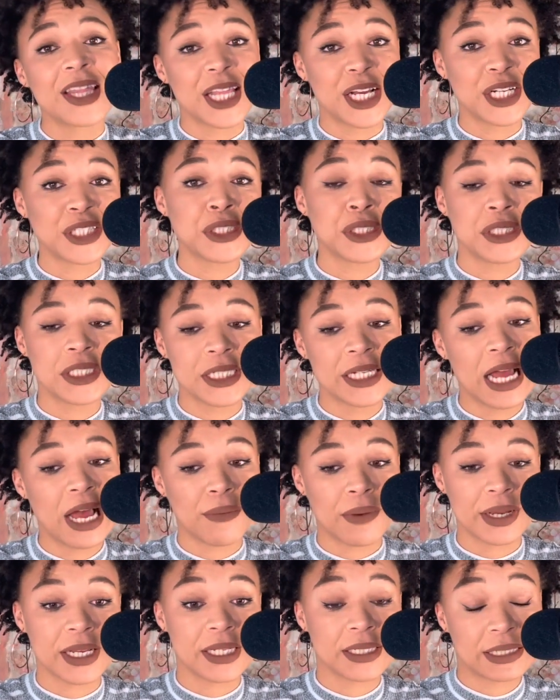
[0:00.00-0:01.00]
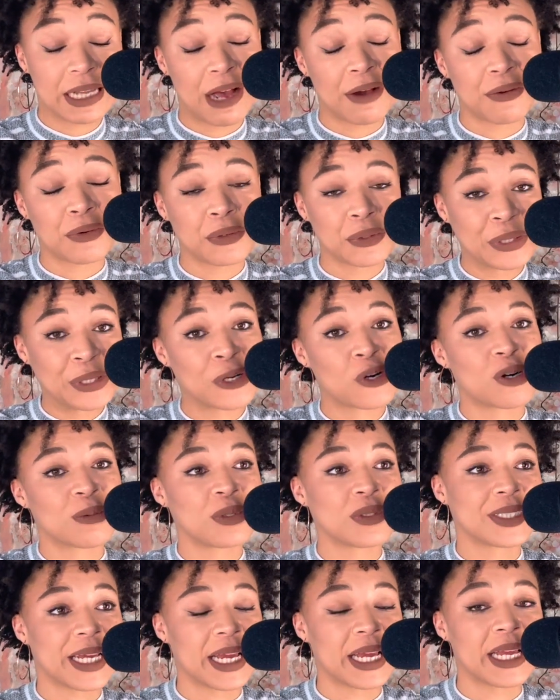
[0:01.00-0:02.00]
I get down on the
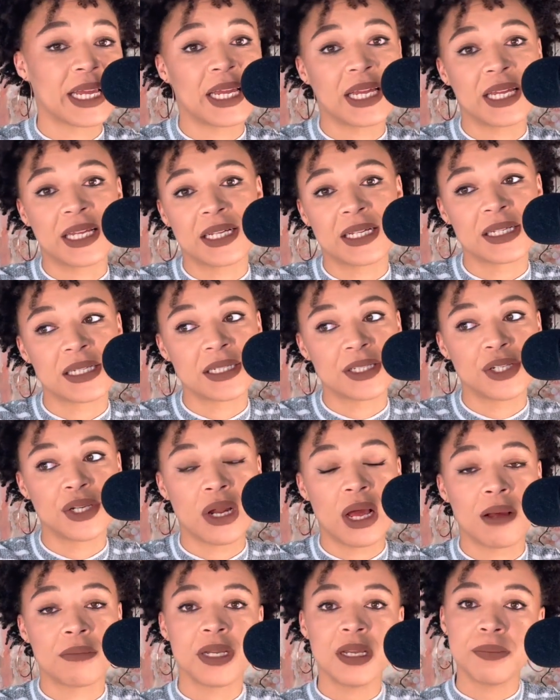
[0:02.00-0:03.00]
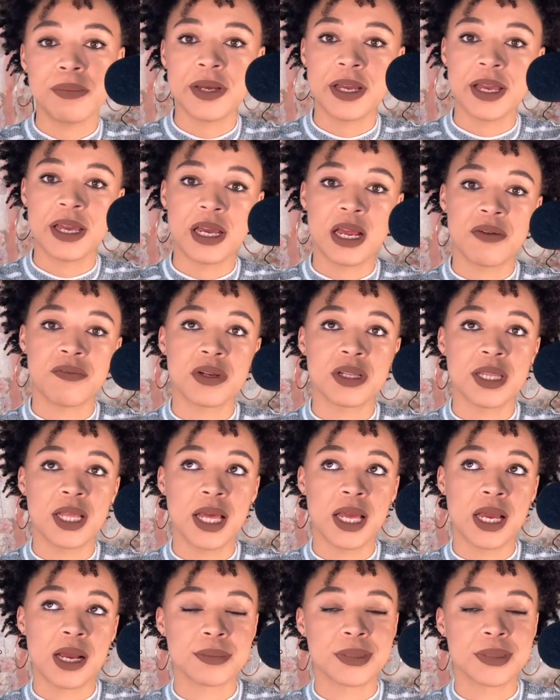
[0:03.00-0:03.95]
normal day is, I'm nitpicking everything.